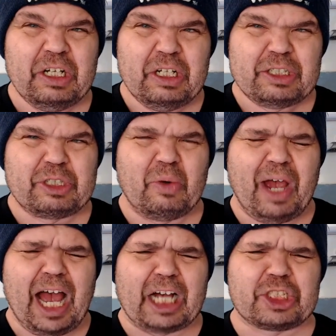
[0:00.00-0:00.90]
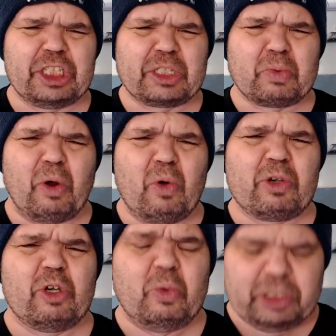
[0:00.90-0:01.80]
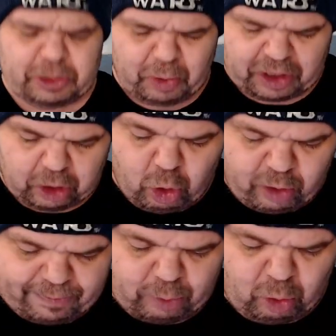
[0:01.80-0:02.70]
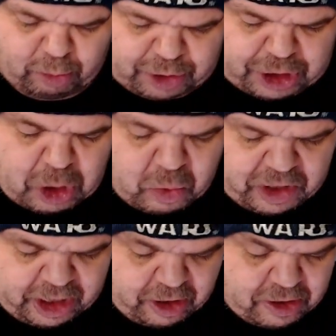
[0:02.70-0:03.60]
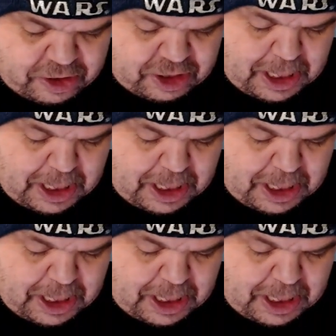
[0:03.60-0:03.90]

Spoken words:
So actually, Grogu was with Luke for almost 2 years.